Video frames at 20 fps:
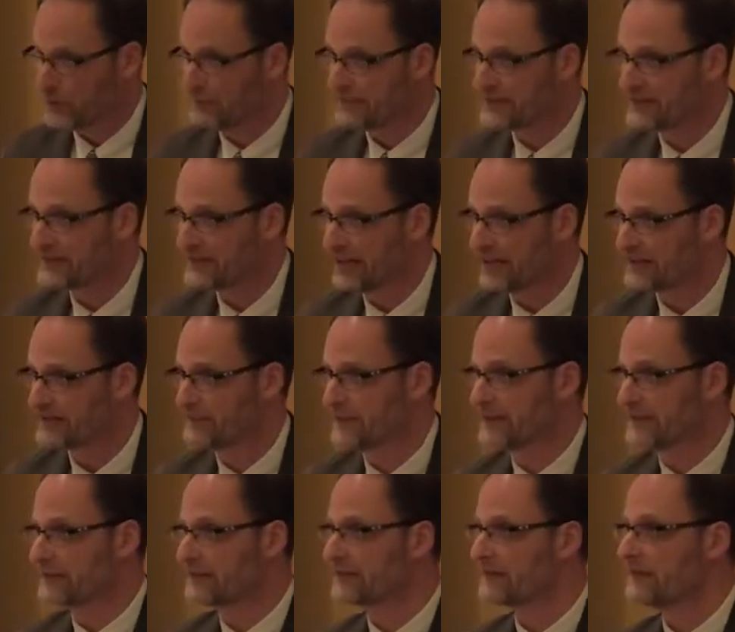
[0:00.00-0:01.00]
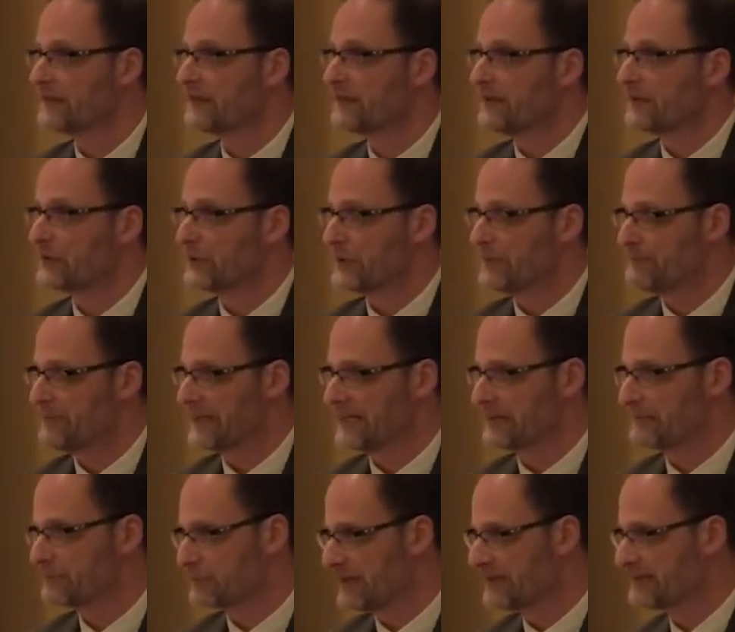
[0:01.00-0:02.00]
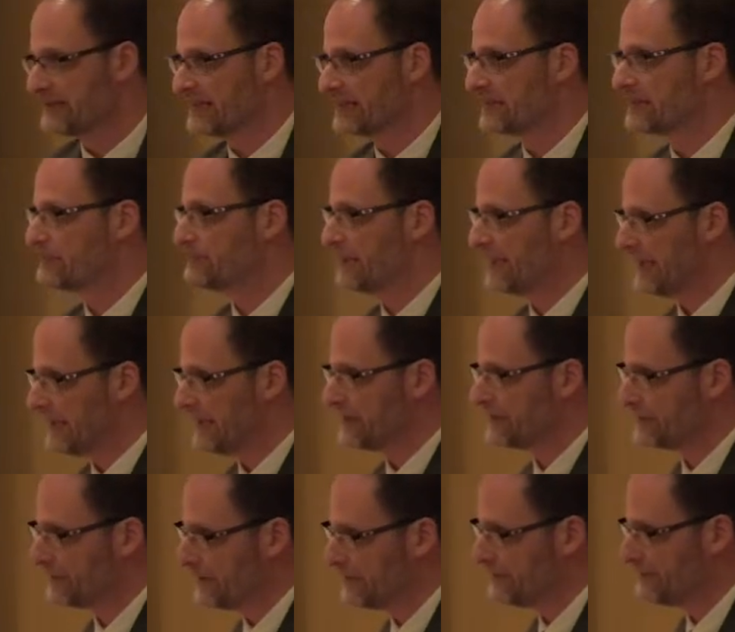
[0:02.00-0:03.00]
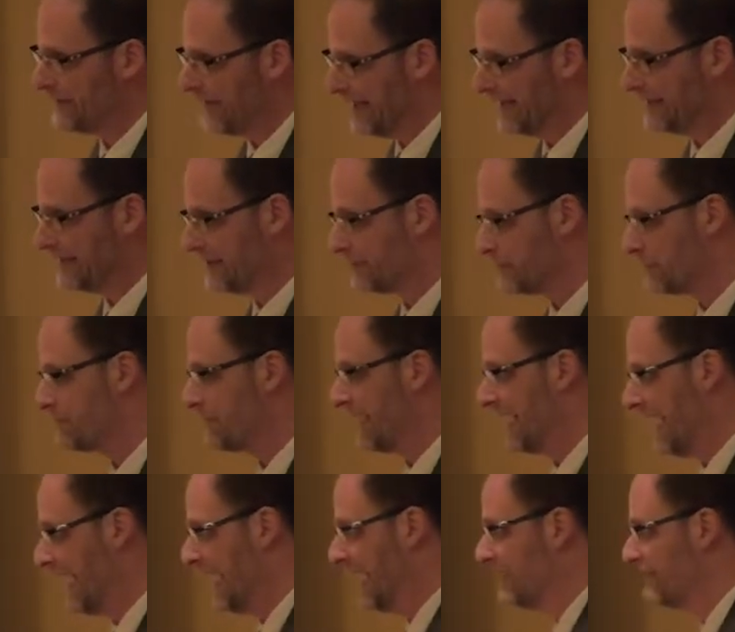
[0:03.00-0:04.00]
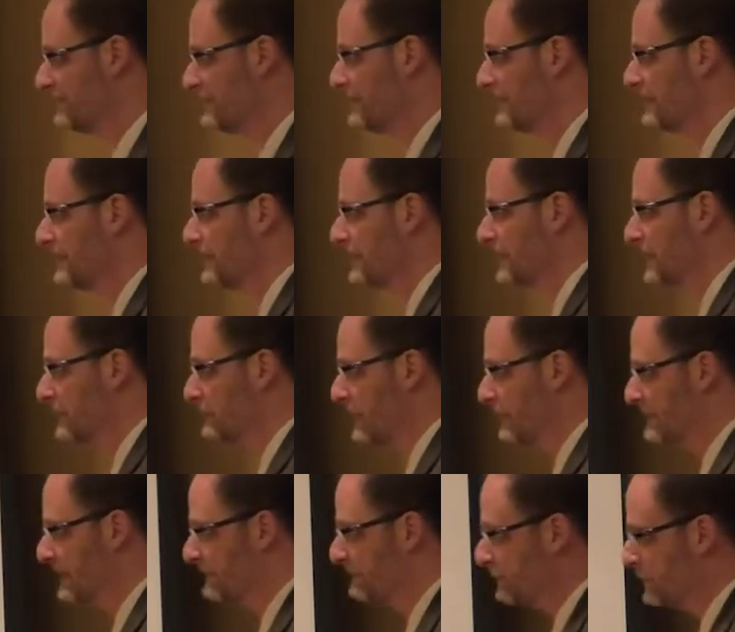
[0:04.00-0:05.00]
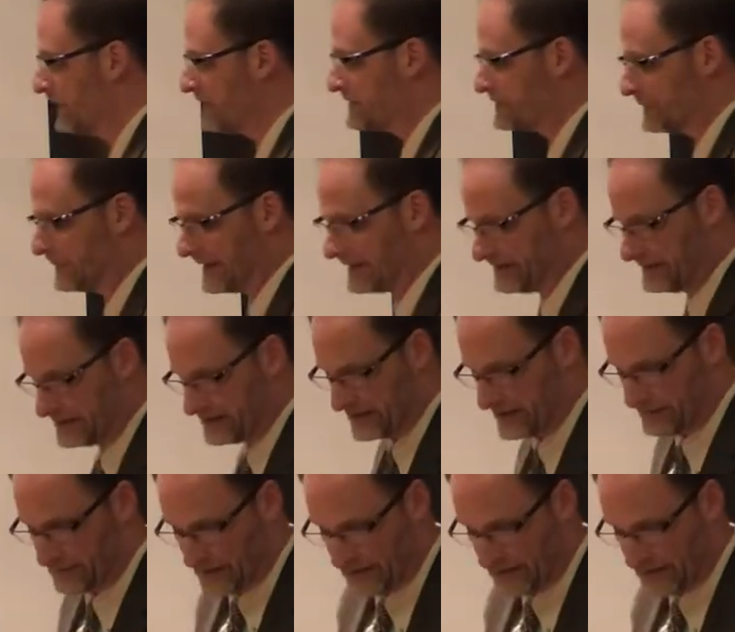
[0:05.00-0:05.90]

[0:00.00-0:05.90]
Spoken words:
woman's husband, who had been imprisoned, paid the fine on her behalf, the woman went directly to the